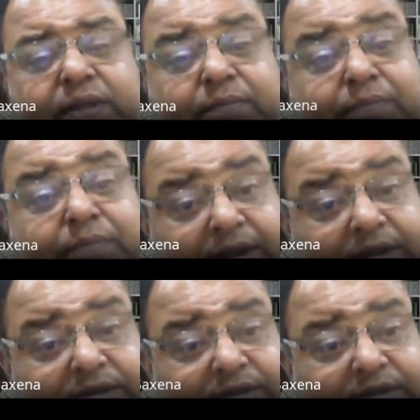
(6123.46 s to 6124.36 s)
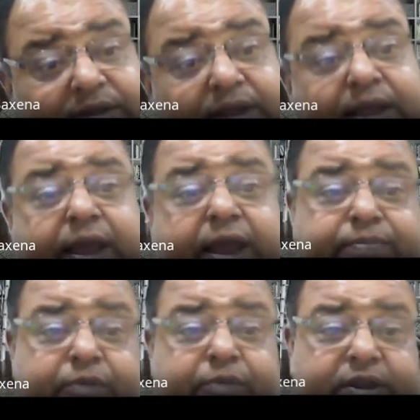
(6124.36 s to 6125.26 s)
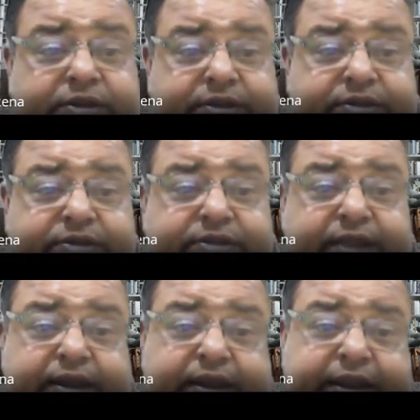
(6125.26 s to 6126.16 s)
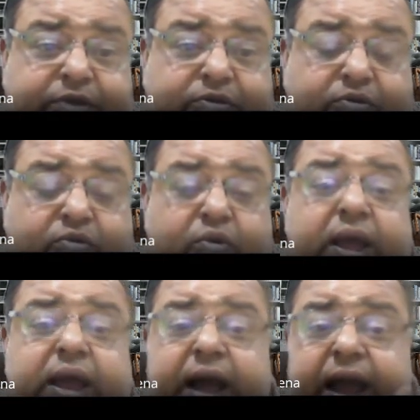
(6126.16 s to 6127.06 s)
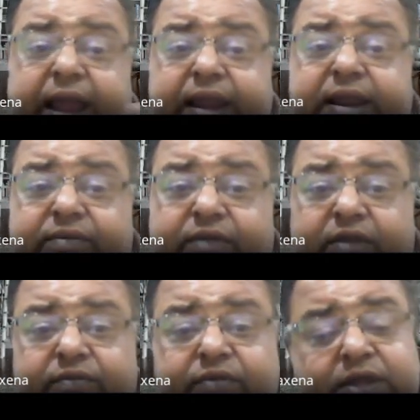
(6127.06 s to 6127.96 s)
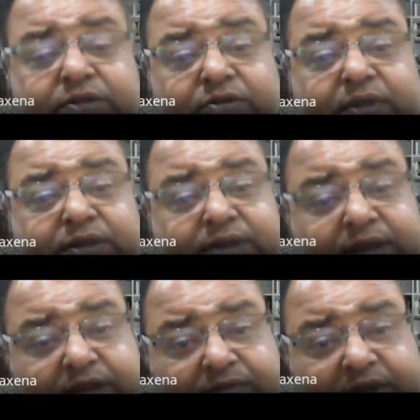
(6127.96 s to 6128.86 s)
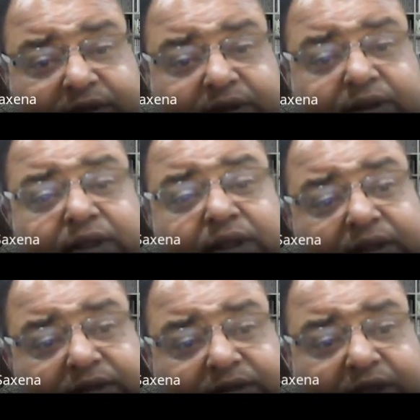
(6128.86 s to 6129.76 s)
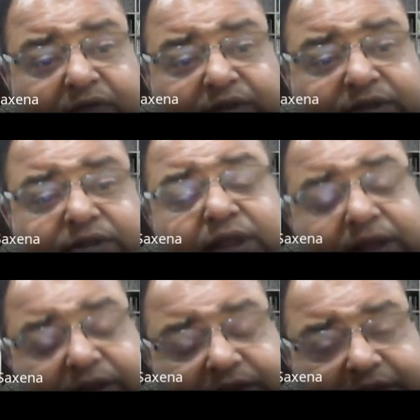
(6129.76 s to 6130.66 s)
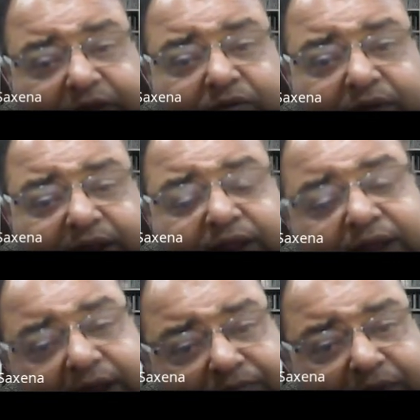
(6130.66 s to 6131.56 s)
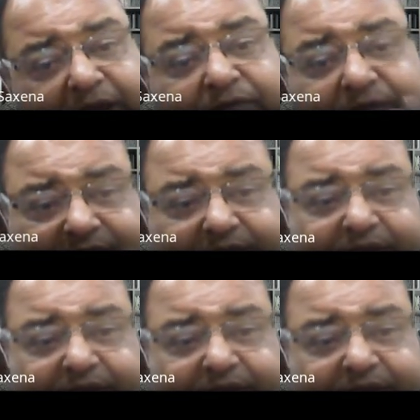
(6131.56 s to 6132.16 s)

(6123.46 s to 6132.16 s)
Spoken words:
practices and policies that lead to high level of customer satisfaction, service, security and privacy.